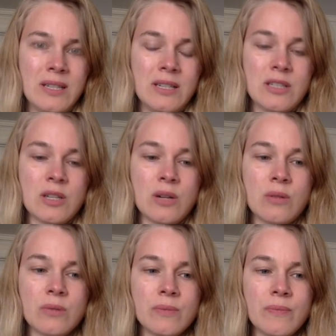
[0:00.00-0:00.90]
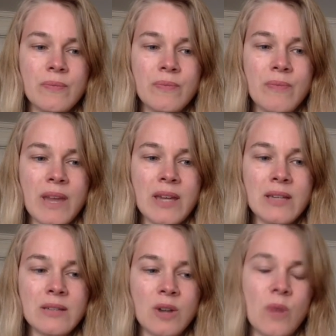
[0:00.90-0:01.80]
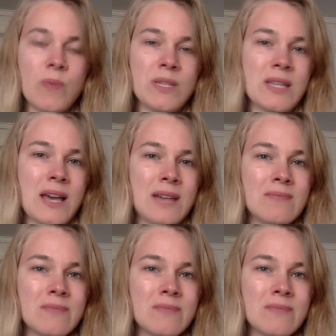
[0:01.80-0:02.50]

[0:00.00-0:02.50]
So my hope is that